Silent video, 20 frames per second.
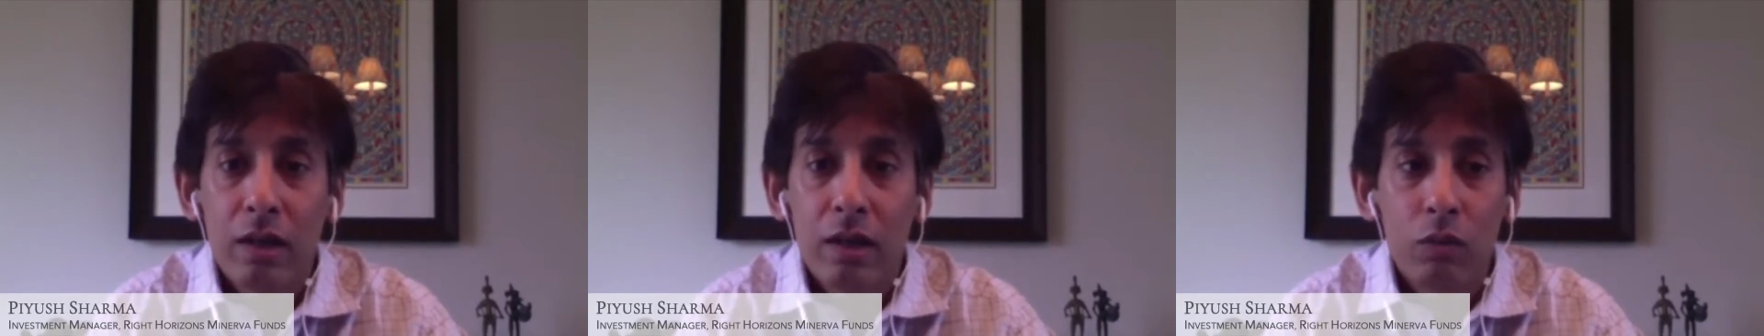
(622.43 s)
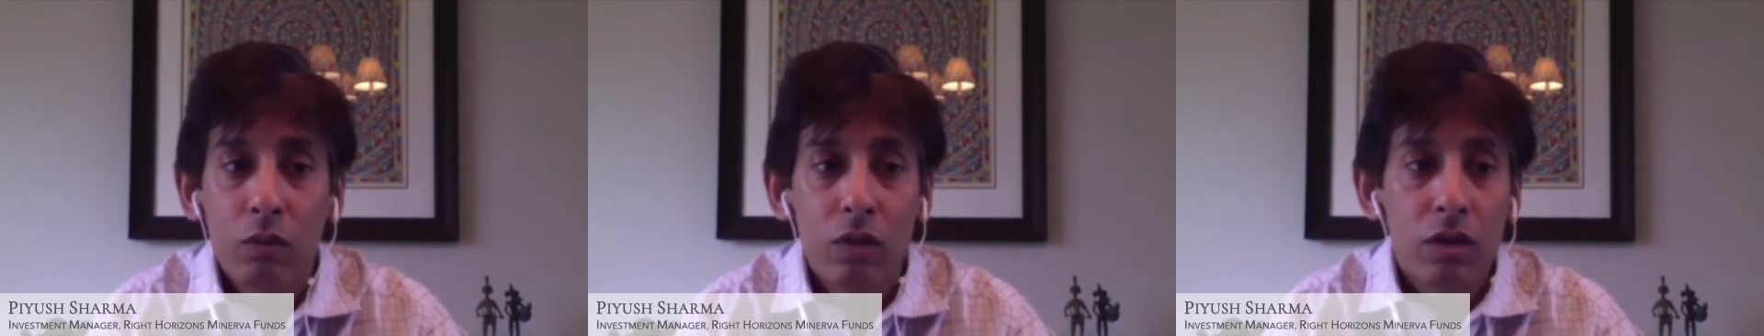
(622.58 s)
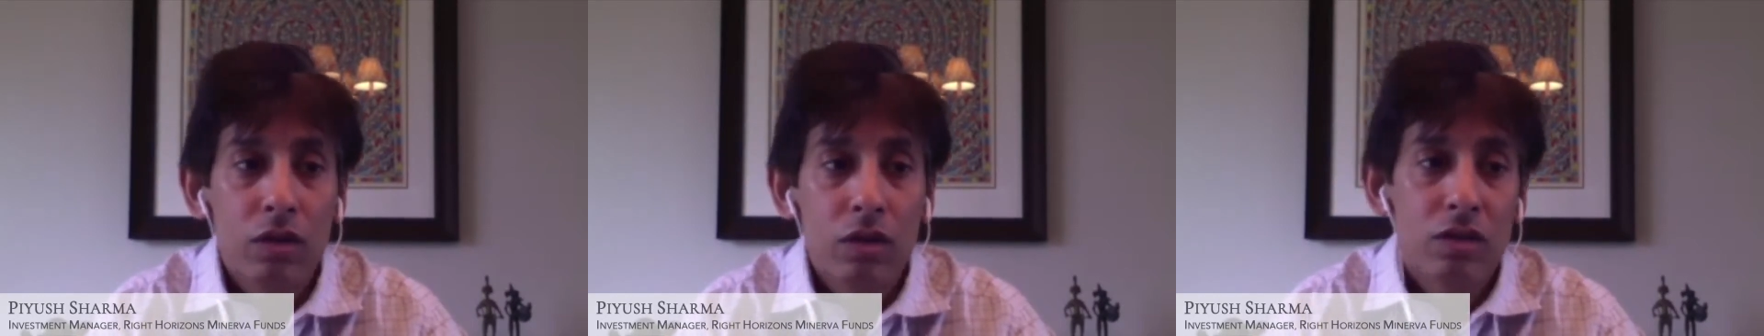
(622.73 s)

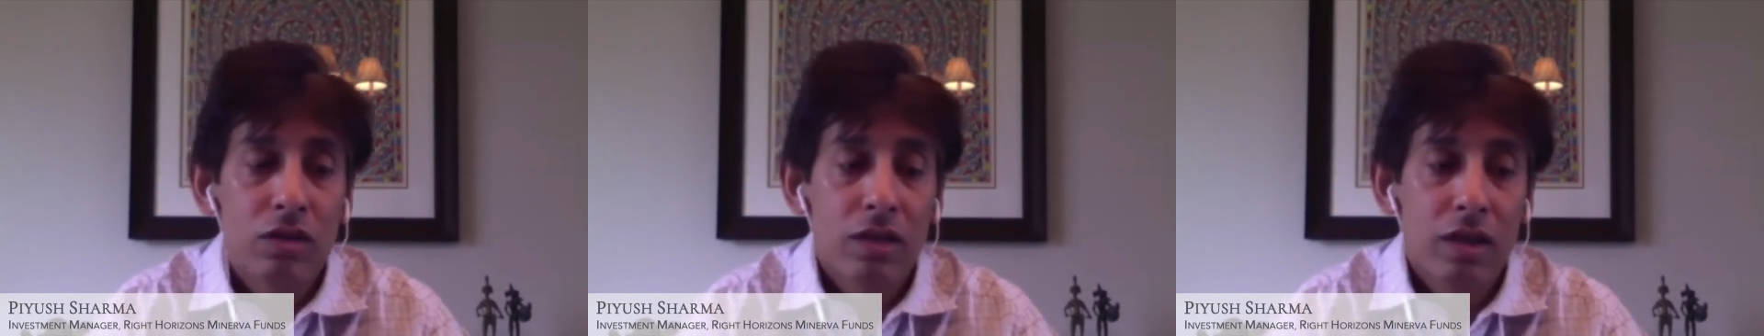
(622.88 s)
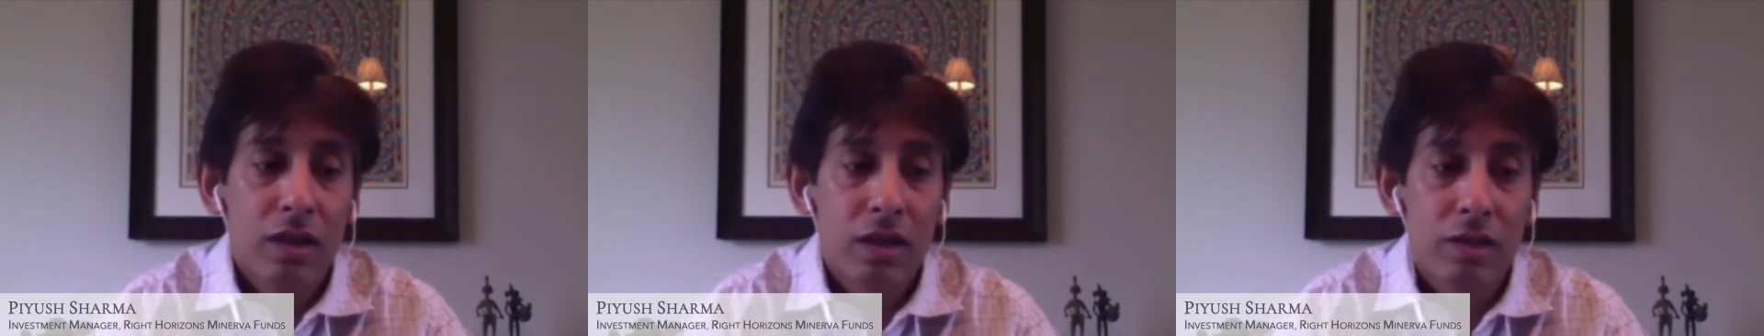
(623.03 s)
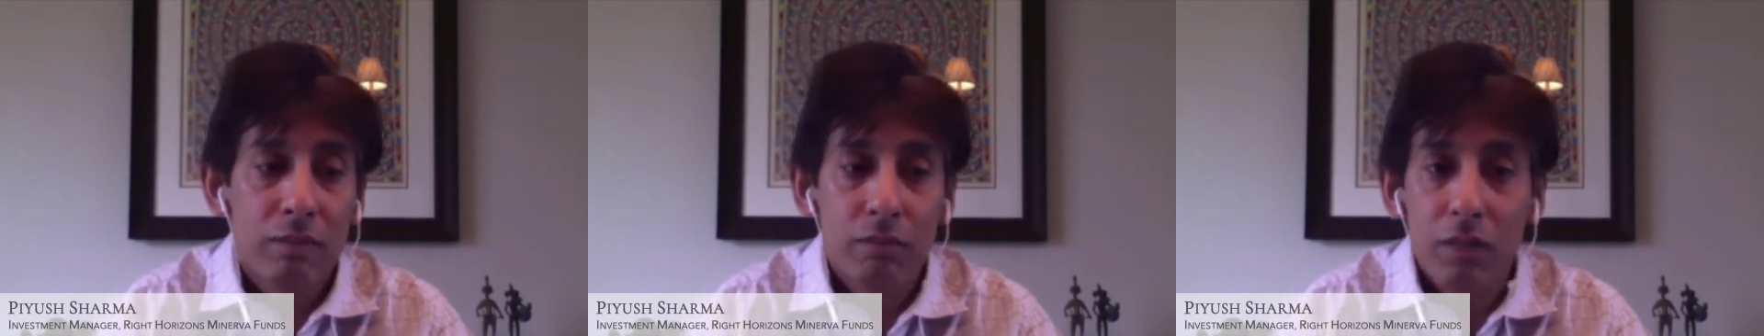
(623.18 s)
levels
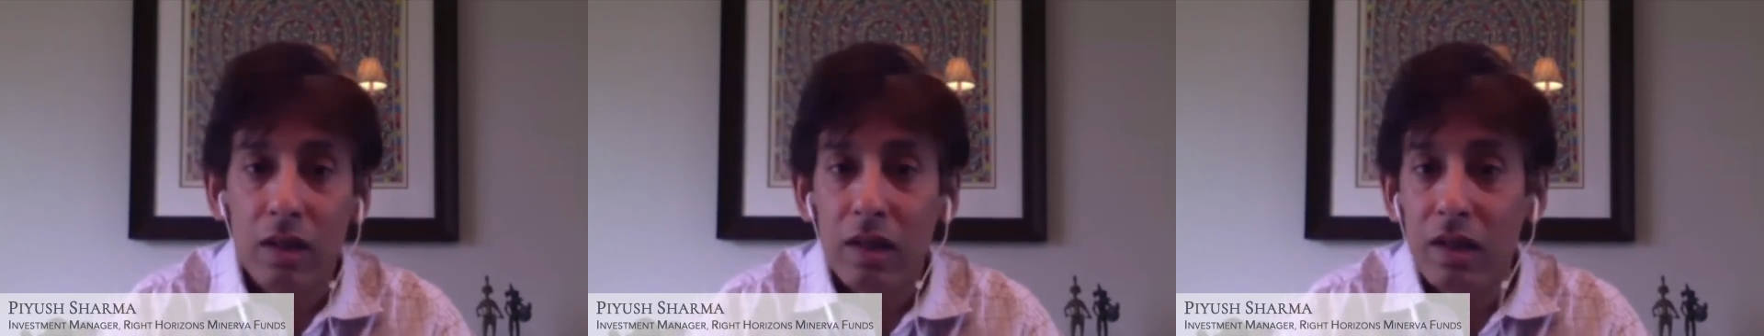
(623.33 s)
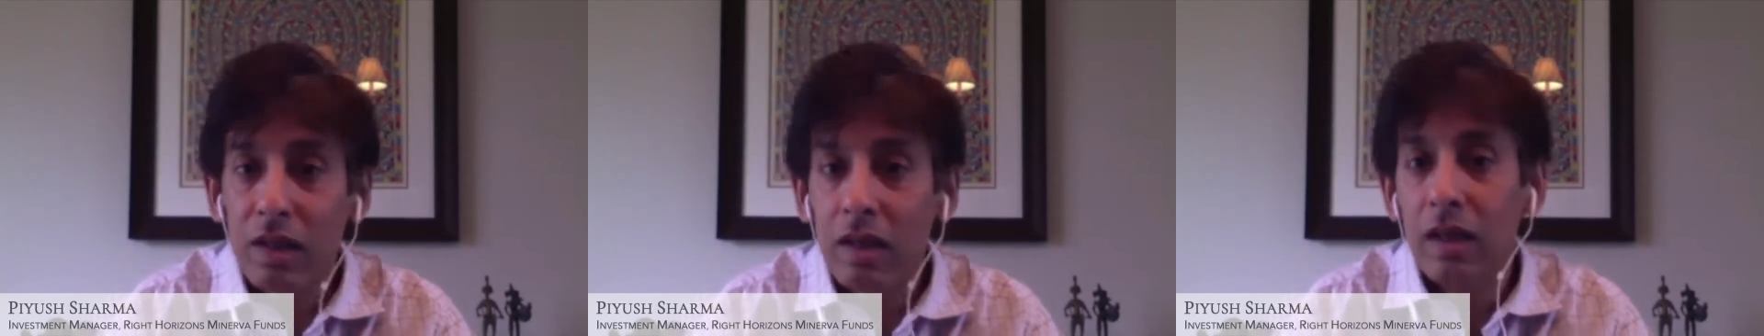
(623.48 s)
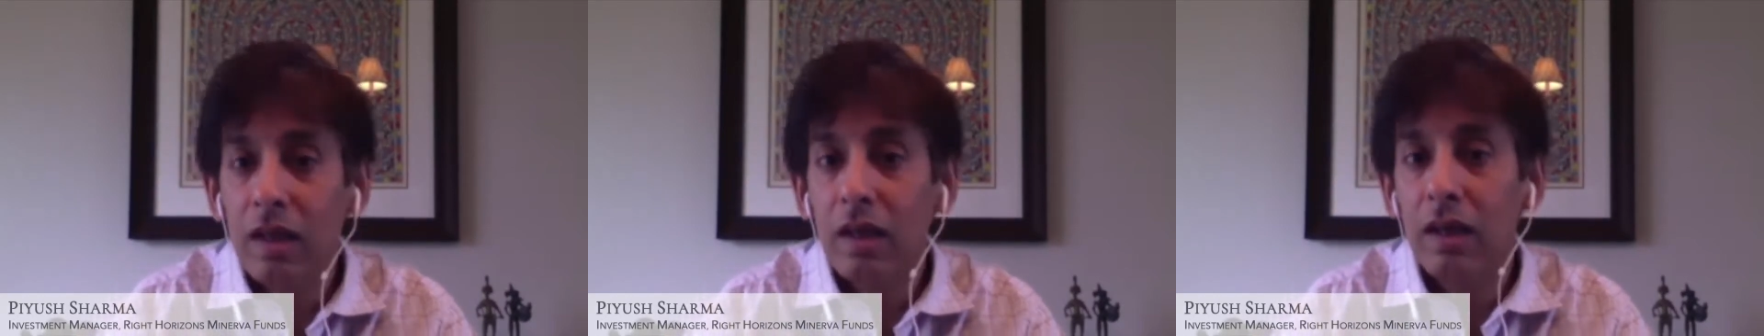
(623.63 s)
that are
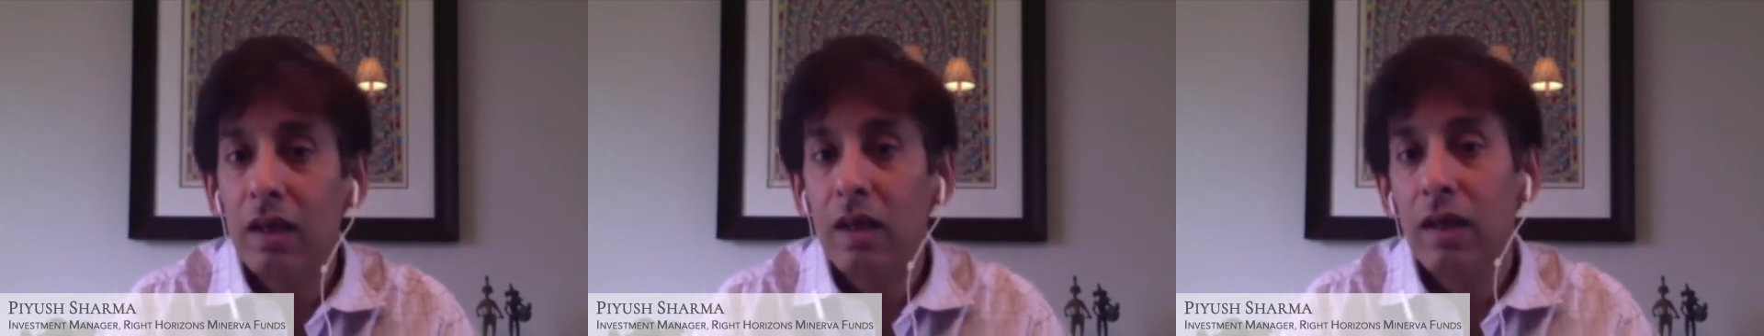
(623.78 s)
materially